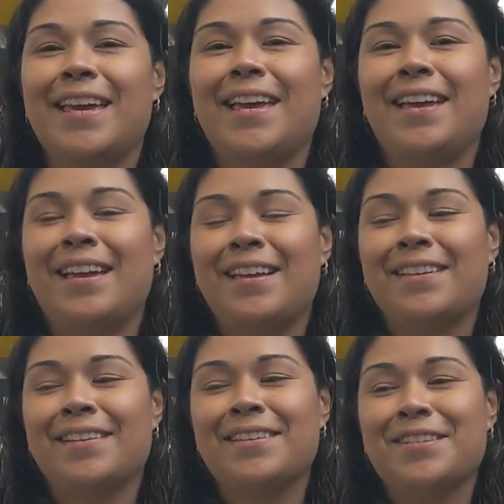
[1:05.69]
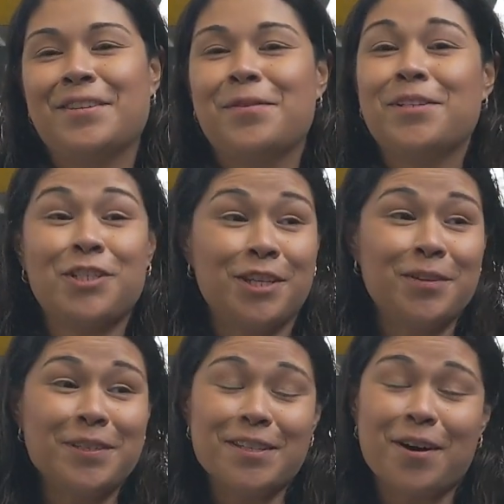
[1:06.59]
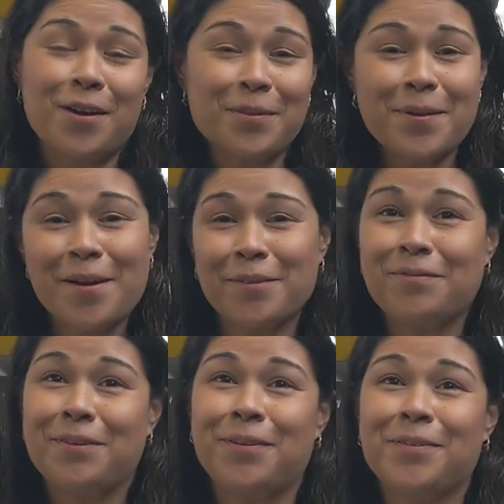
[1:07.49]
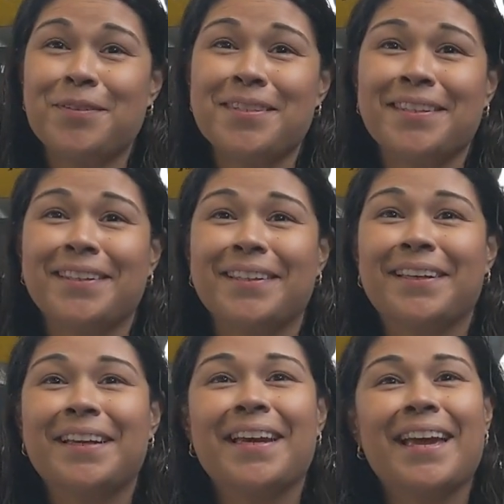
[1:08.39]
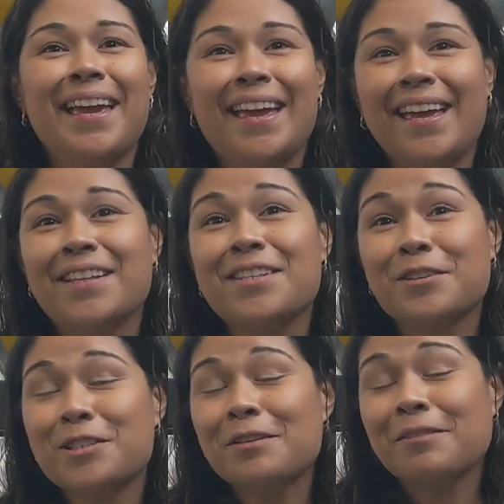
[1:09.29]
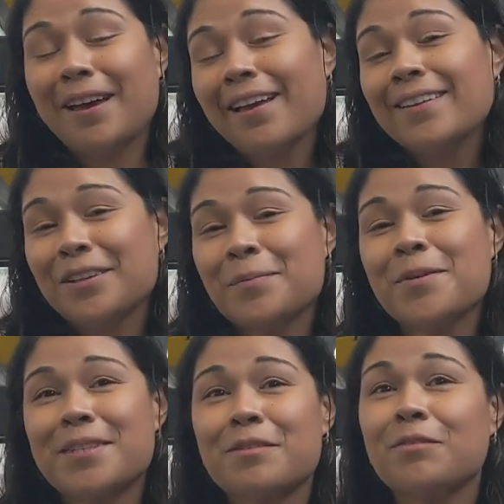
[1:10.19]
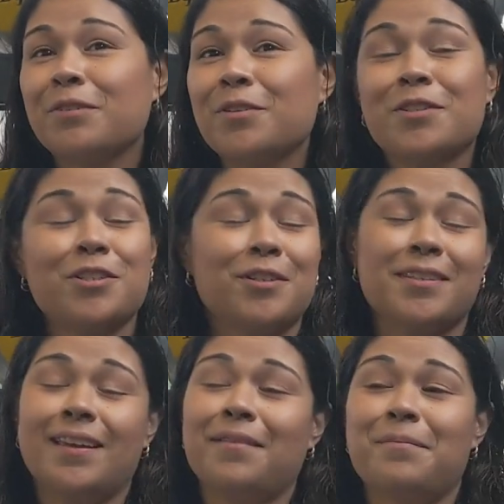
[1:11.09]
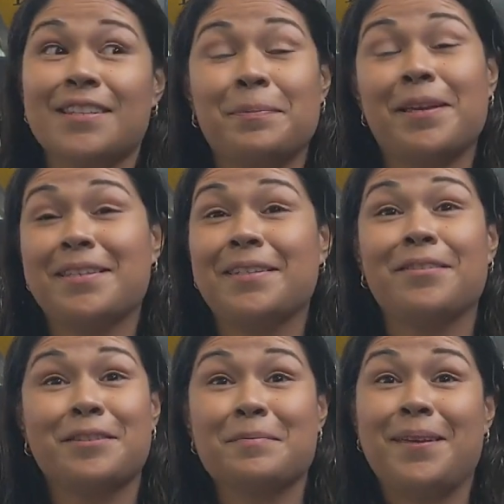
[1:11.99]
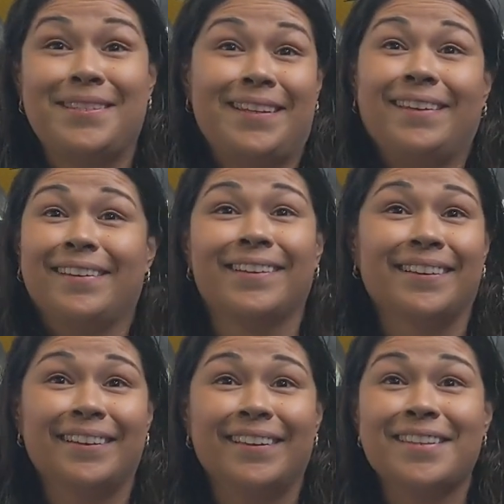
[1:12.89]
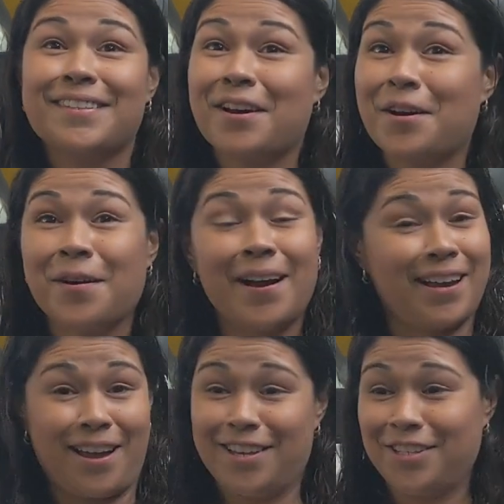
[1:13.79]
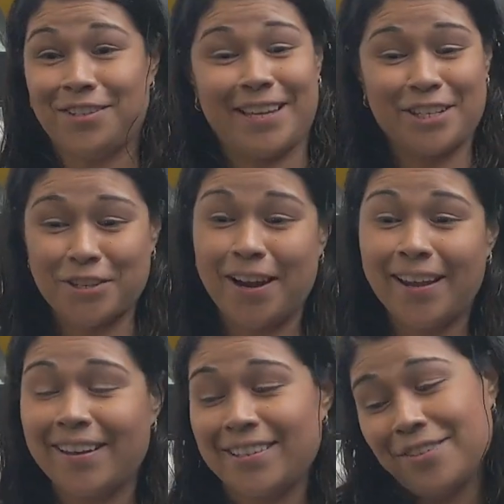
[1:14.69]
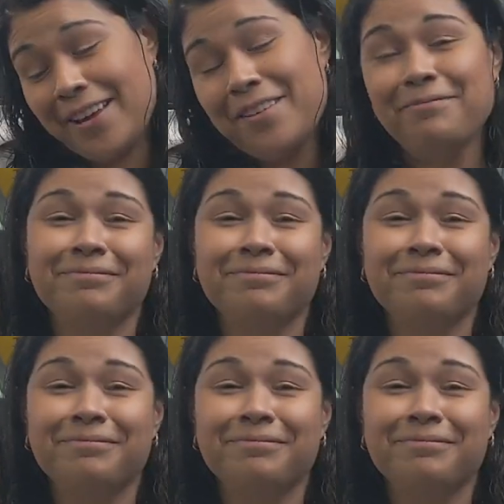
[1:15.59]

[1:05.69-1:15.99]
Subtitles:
And so she was all about reviews. And so she read Lumos's reviews and she was like, this place sounds amazing. So she was like, try it. I said, okay.